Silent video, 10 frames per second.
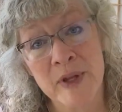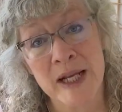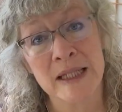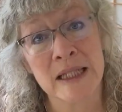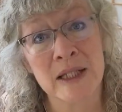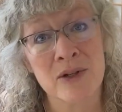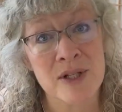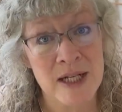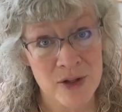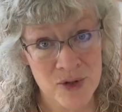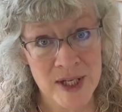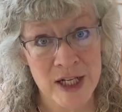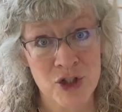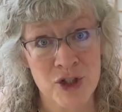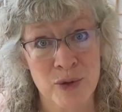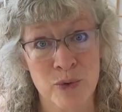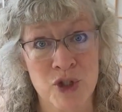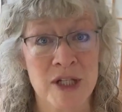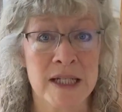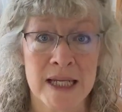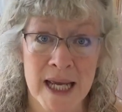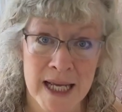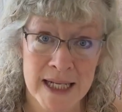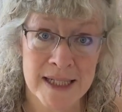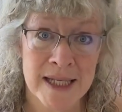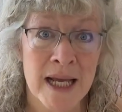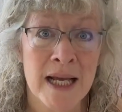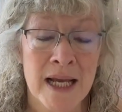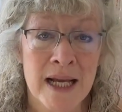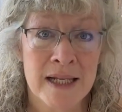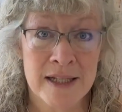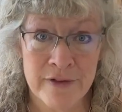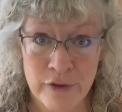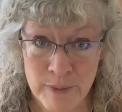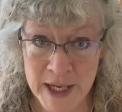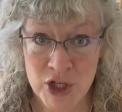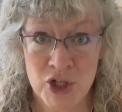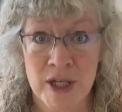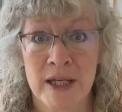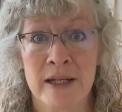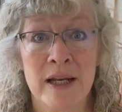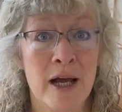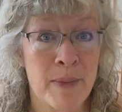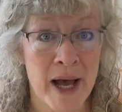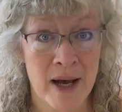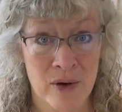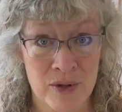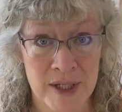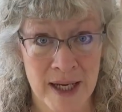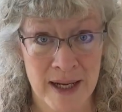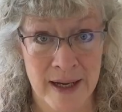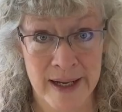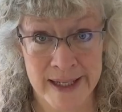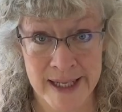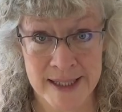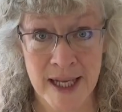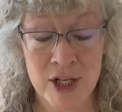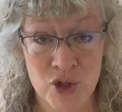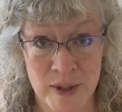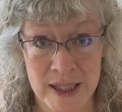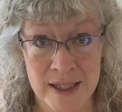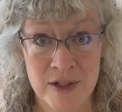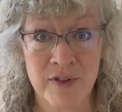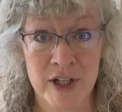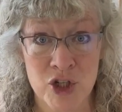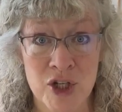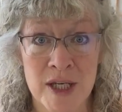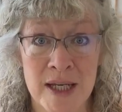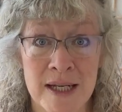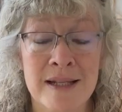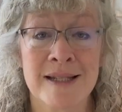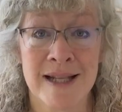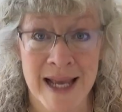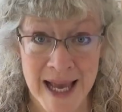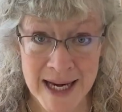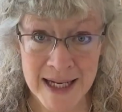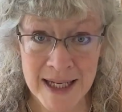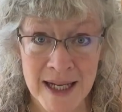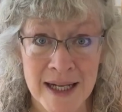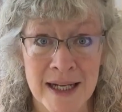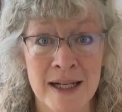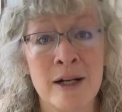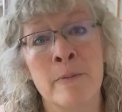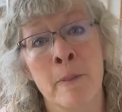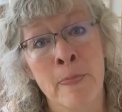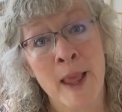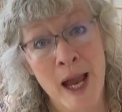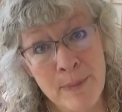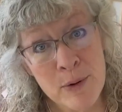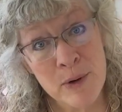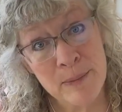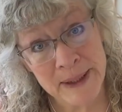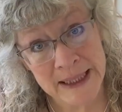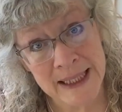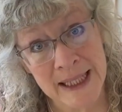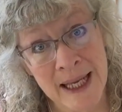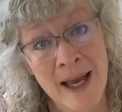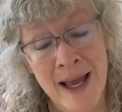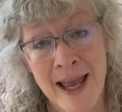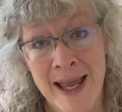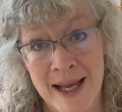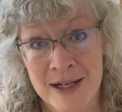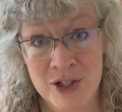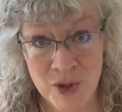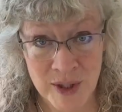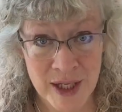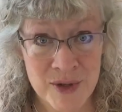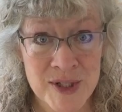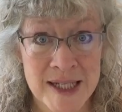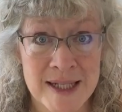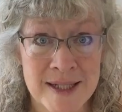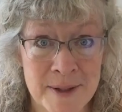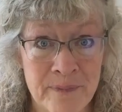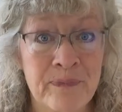And then there's another section which contains information about SI joint dysfunction, sciatica, hypermobility, and scoliosis.